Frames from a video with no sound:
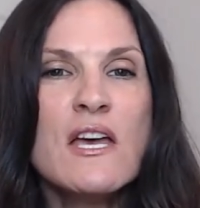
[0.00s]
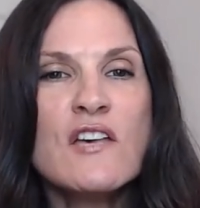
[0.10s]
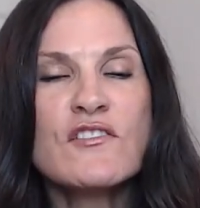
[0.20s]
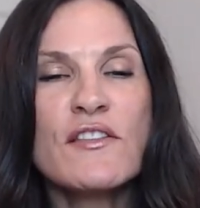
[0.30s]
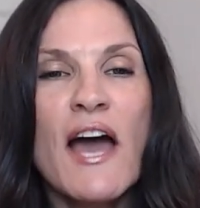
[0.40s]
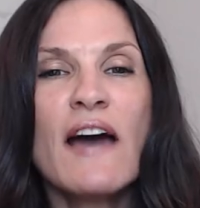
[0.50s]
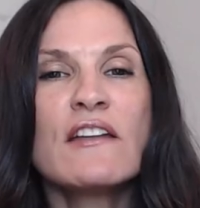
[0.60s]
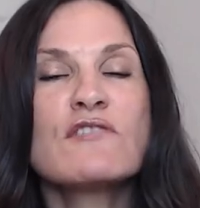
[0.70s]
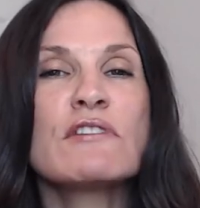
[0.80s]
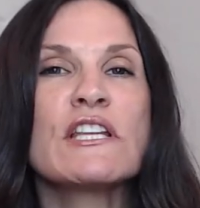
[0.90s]
So that
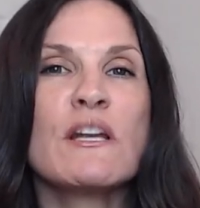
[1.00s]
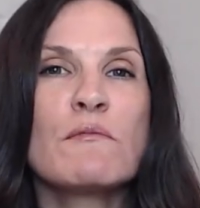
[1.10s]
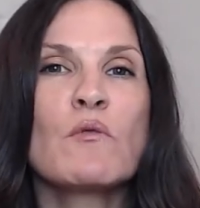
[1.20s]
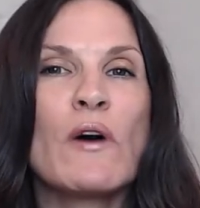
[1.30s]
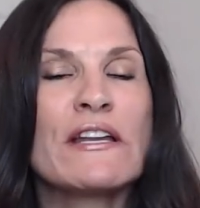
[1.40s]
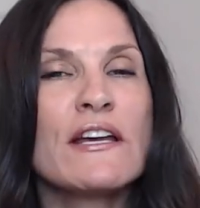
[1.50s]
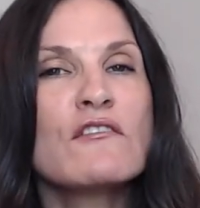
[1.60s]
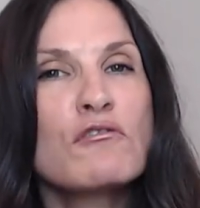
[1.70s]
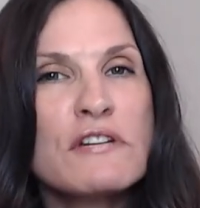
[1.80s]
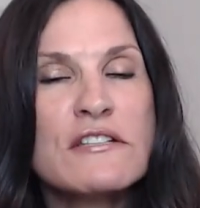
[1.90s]
is really number one. Get
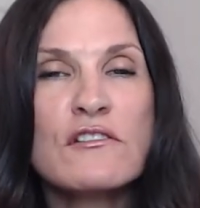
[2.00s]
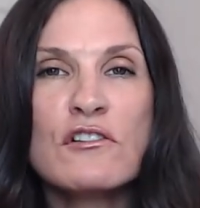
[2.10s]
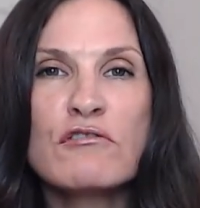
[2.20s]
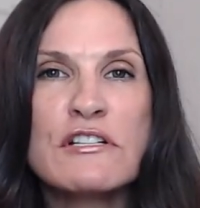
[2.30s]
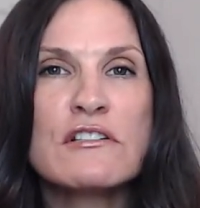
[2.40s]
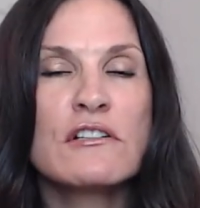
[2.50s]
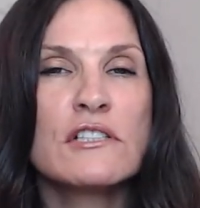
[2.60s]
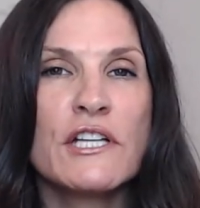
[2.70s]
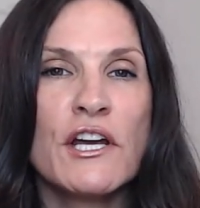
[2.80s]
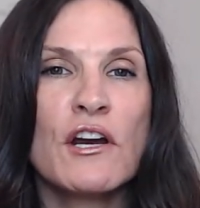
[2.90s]
crystal, crystal
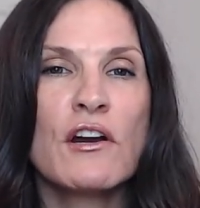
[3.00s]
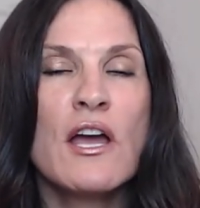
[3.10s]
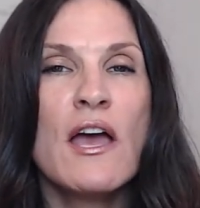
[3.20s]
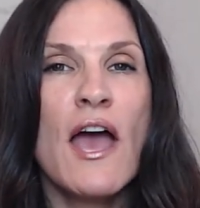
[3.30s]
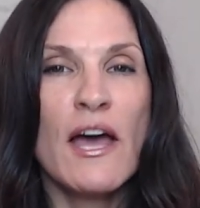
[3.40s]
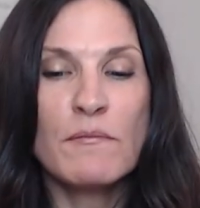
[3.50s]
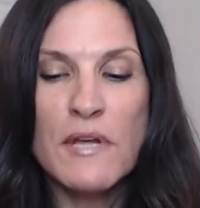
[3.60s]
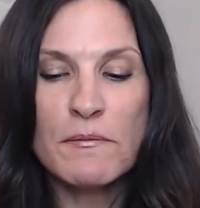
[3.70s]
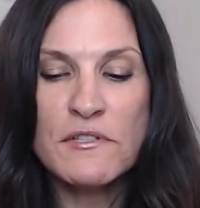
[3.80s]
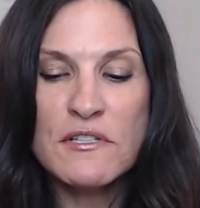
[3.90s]
clear and be
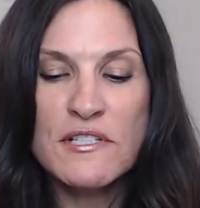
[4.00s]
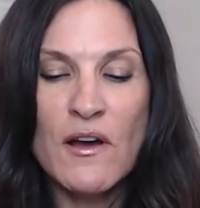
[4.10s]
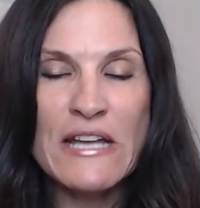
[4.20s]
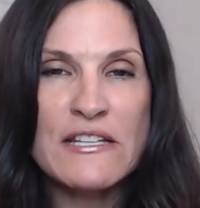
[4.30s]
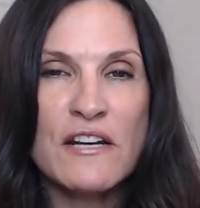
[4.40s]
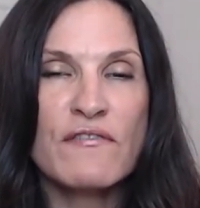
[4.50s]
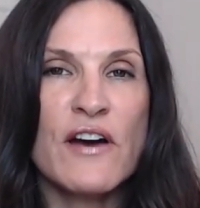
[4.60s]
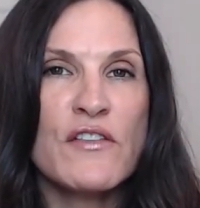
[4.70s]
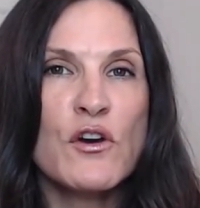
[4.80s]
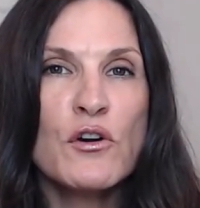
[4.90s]
able to
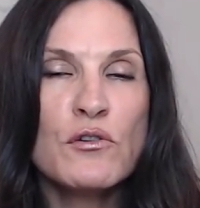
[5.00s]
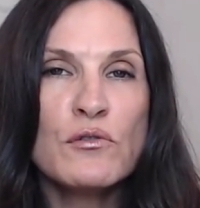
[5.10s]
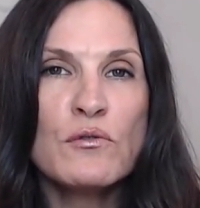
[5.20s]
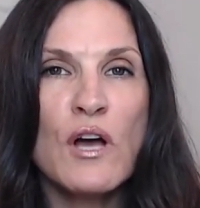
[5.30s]
identify the who,